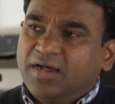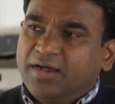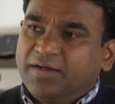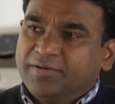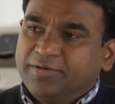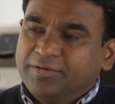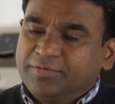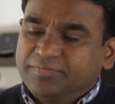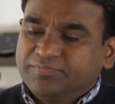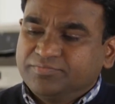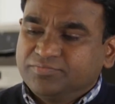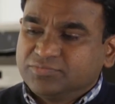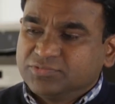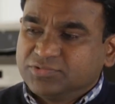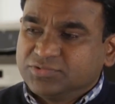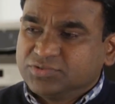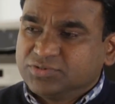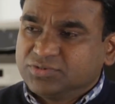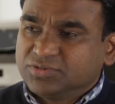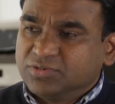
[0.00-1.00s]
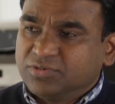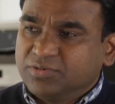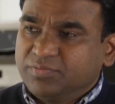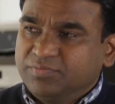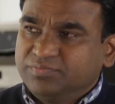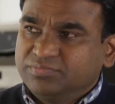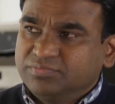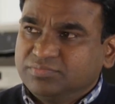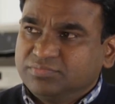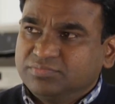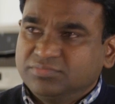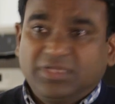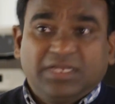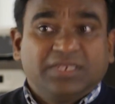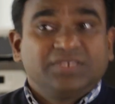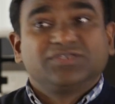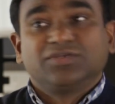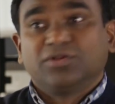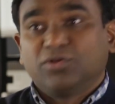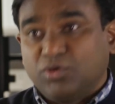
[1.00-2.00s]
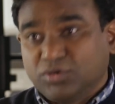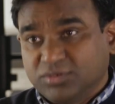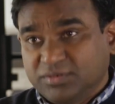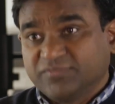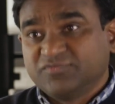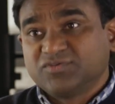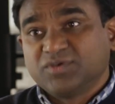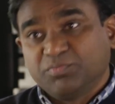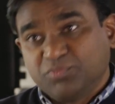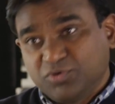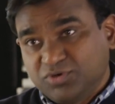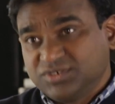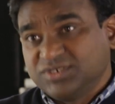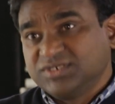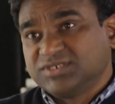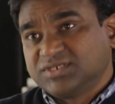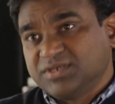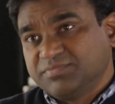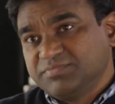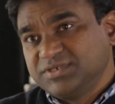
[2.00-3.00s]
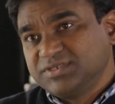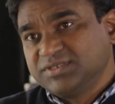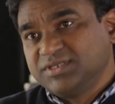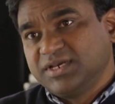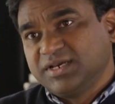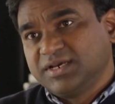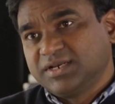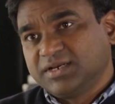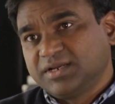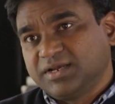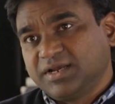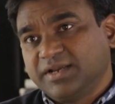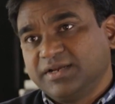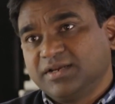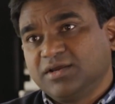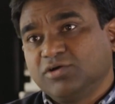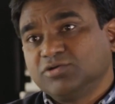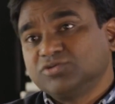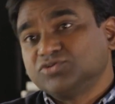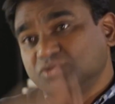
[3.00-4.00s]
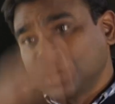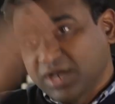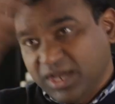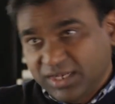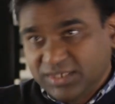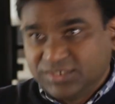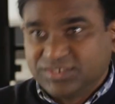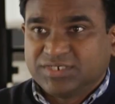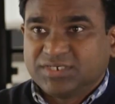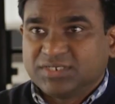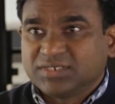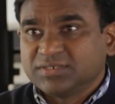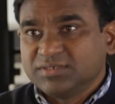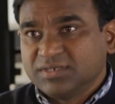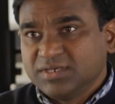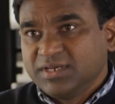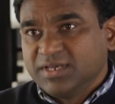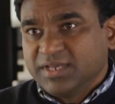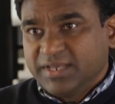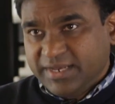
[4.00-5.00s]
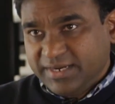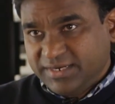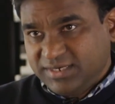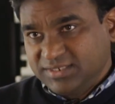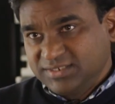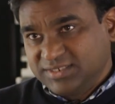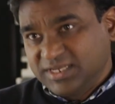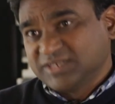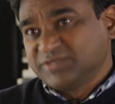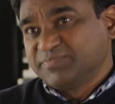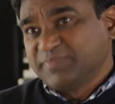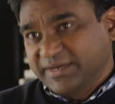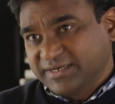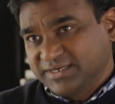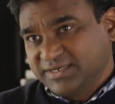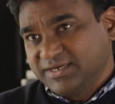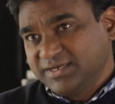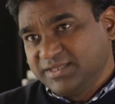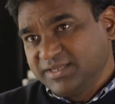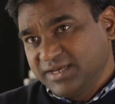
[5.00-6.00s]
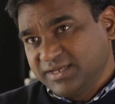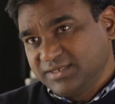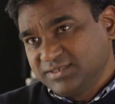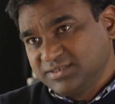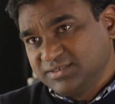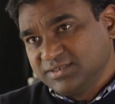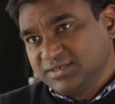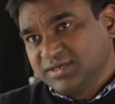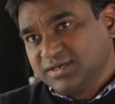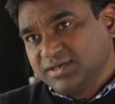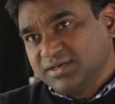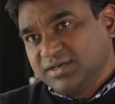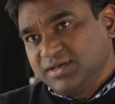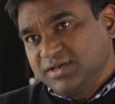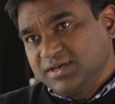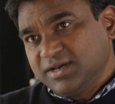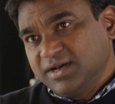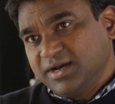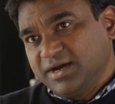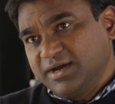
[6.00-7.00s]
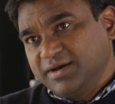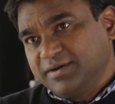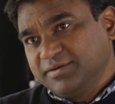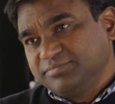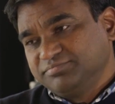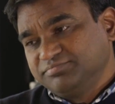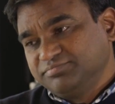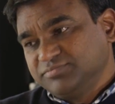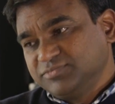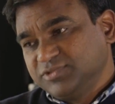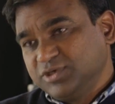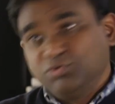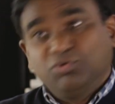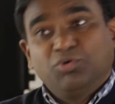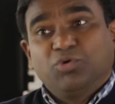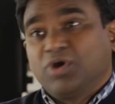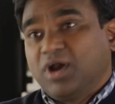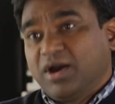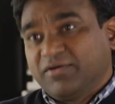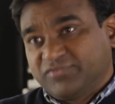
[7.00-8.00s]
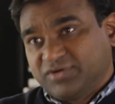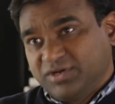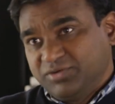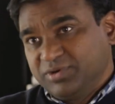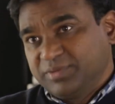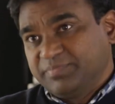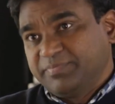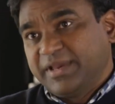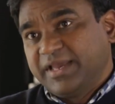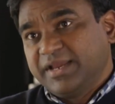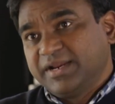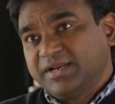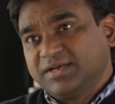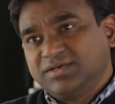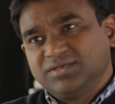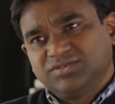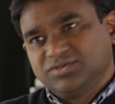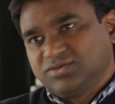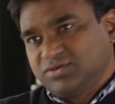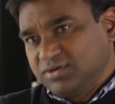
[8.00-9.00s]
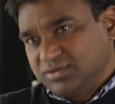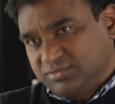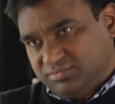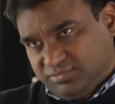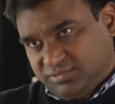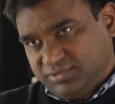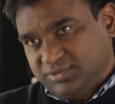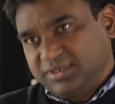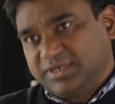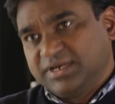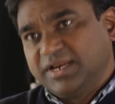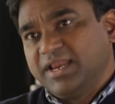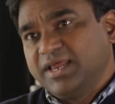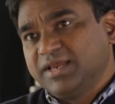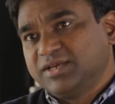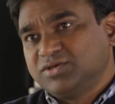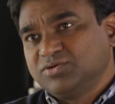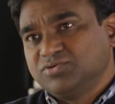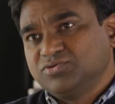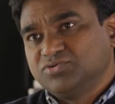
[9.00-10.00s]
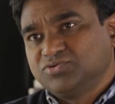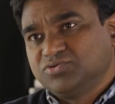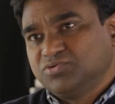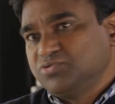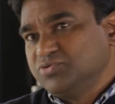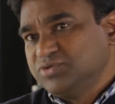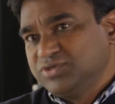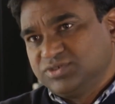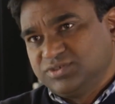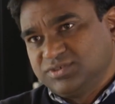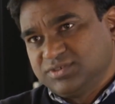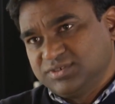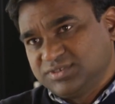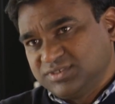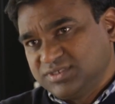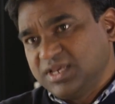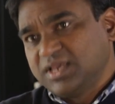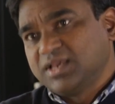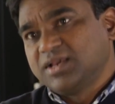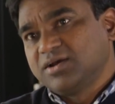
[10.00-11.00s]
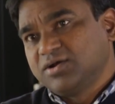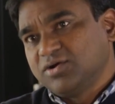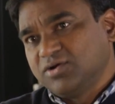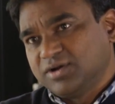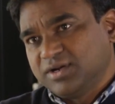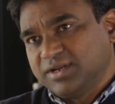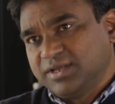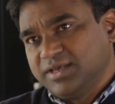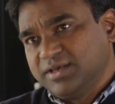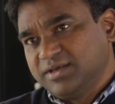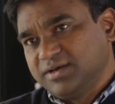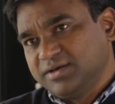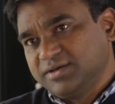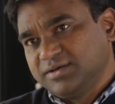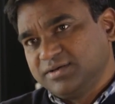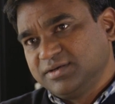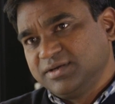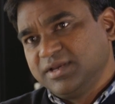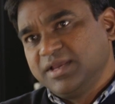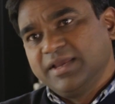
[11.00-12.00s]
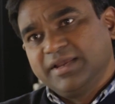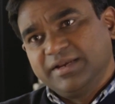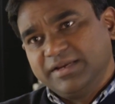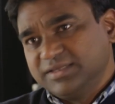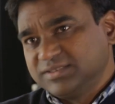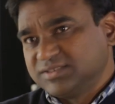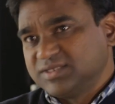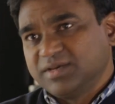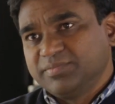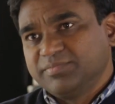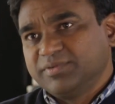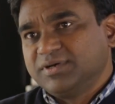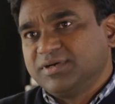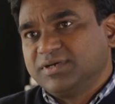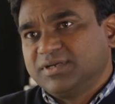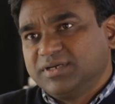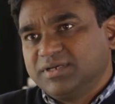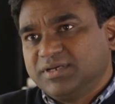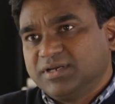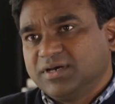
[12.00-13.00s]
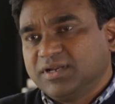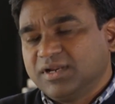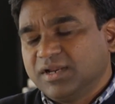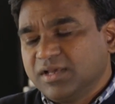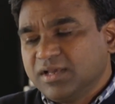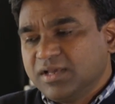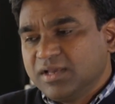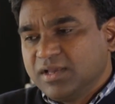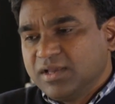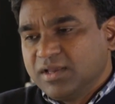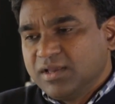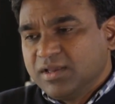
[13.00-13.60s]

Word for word: Uh, so there is a lot of support system is there and also culture. It is expected that uh, you look after your parents or relatives who is sick or uh, disabled and all.